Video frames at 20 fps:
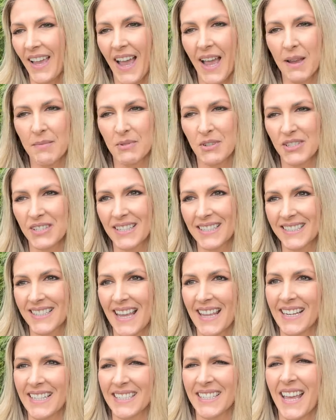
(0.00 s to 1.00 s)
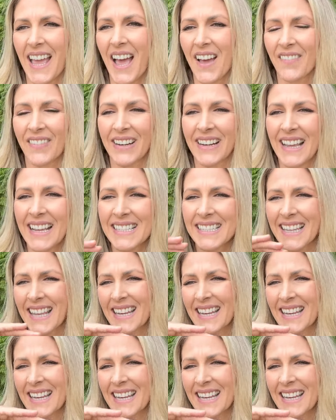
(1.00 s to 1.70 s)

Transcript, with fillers: I'm just excited to have a nice